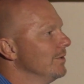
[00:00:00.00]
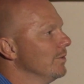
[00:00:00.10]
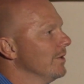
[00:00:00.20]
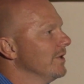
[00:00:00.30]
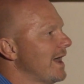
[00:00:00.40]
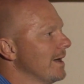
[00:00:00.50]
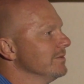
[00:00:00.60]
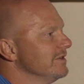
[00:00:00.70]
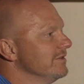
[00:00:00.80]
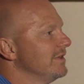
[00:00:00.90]
Well, what
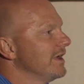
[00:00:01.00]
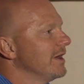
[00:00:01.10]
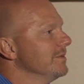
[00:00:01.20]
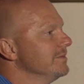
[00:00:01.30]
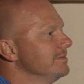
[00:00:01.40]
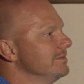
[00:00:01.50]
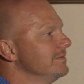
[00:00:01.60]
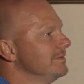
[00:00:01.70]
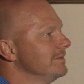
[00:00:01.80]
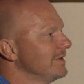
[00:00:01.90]
happens if they come
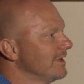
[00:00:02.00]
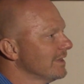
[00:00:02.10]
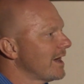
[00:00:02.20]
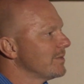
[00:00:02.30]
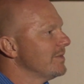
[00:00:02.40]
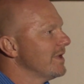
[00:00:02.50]
lock me